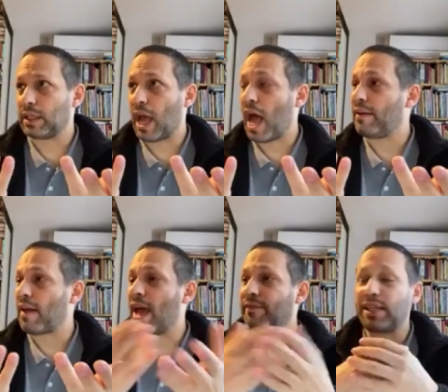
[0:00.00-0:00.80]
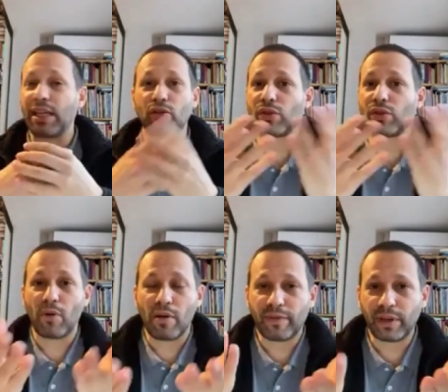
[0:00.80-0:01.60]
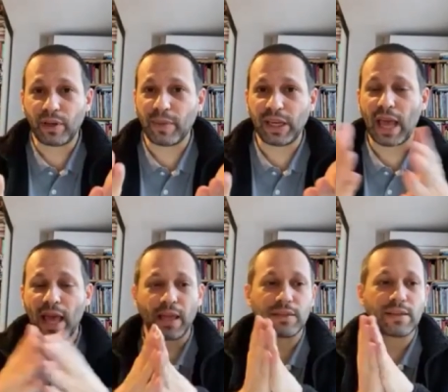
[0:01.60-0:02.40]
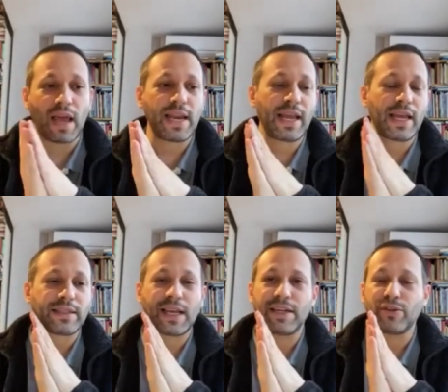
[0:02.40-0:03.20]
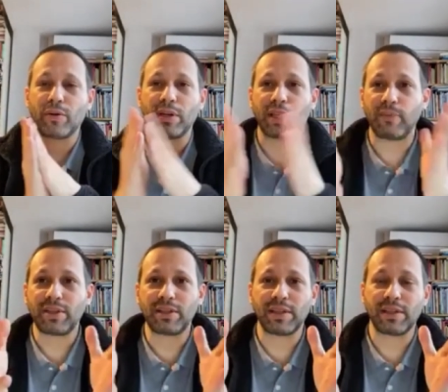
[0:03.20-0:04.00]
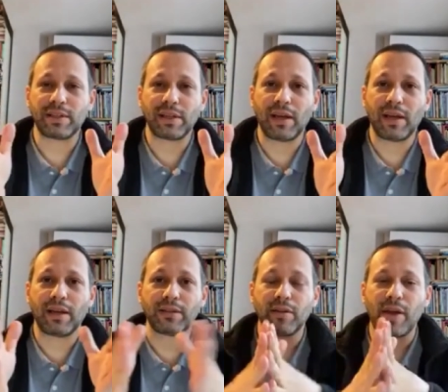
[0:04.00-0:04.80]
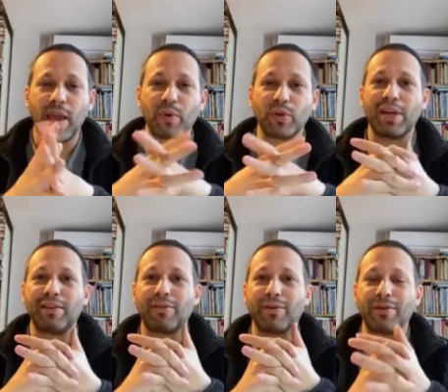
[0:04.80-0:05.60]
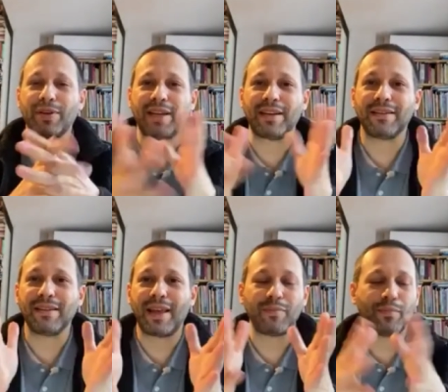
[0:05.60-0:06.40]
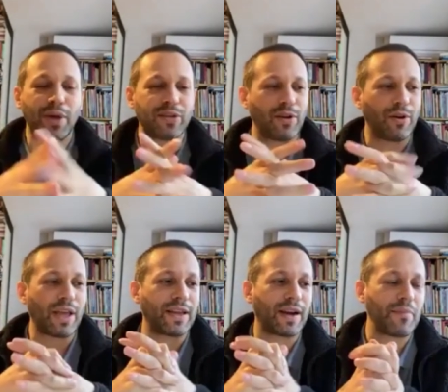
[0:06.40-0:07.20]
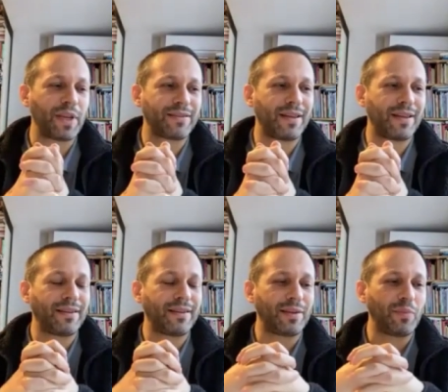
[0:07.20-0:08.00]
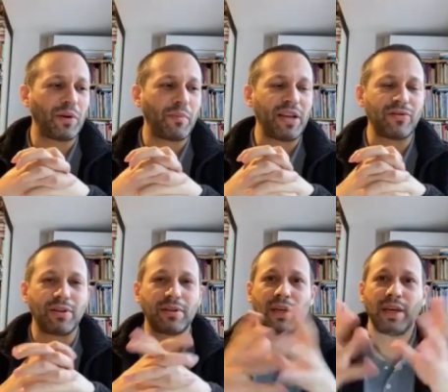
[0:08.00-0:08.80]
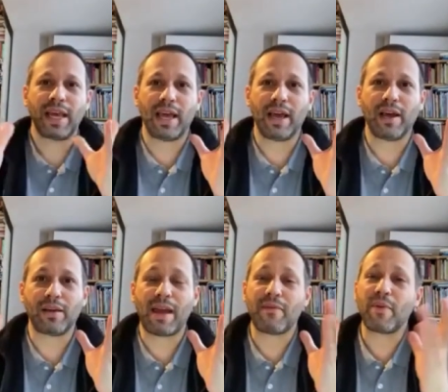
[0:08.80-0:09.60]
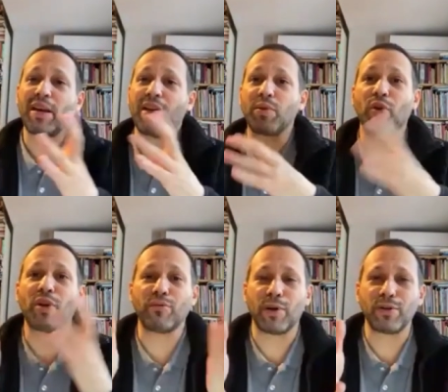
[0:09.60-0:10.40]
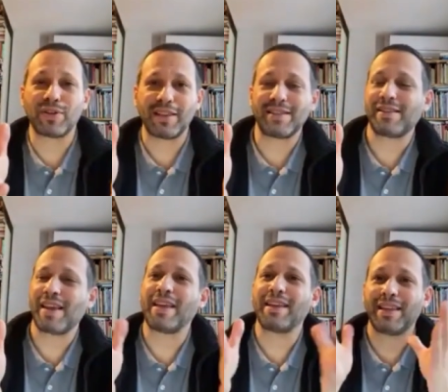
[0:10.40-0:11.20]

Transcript: I've seen so often, I mean, signing at Sant Jordi, which is this April 23rd in Barcelona on the Ramblas that Simona mentioned, everyone gives a book and a rose on this day.